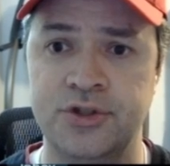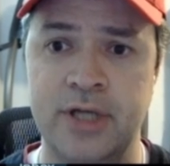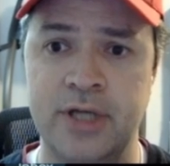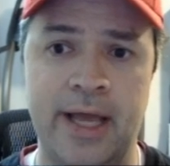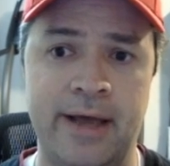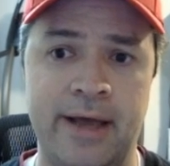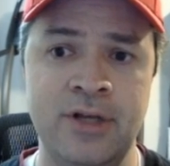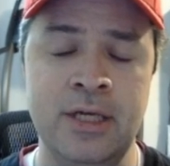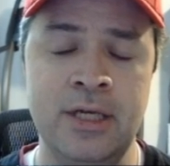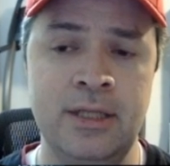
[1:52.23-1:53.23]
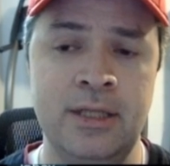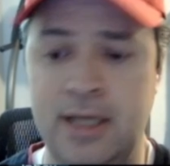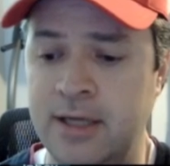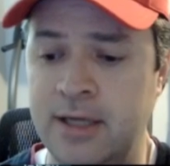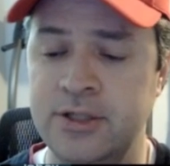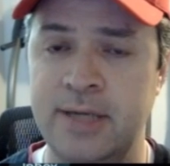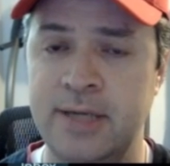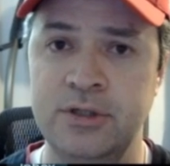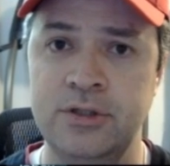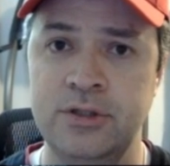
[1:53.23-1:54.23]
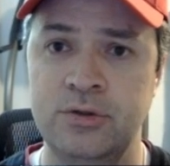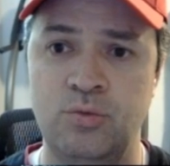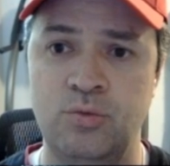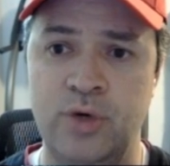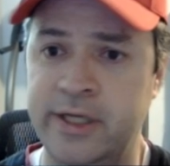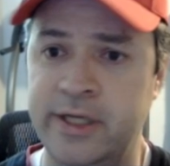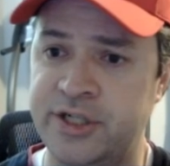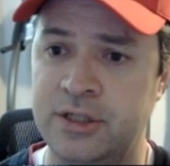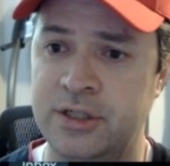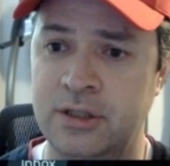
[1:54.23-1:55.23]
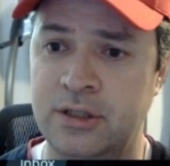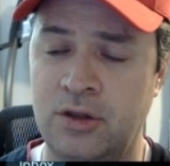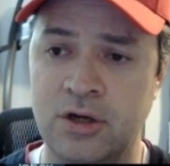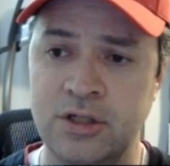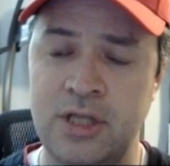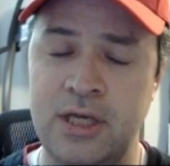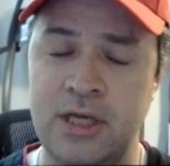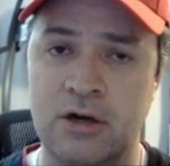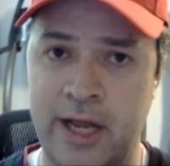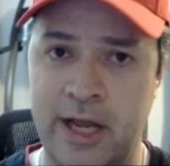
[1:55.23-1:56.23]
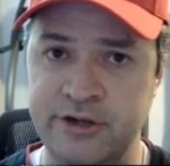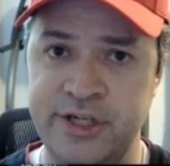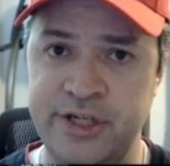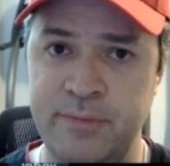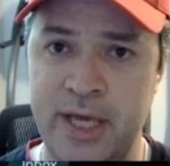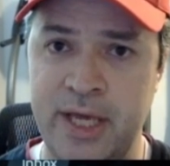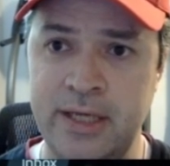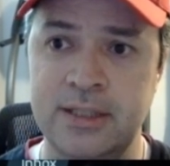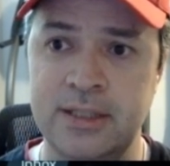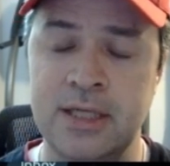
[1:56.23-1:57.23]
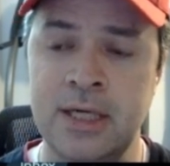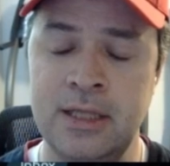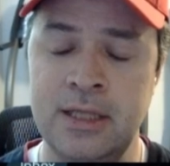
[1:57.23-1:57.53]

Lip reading: You're going to have the interceptors, which largely are energy based.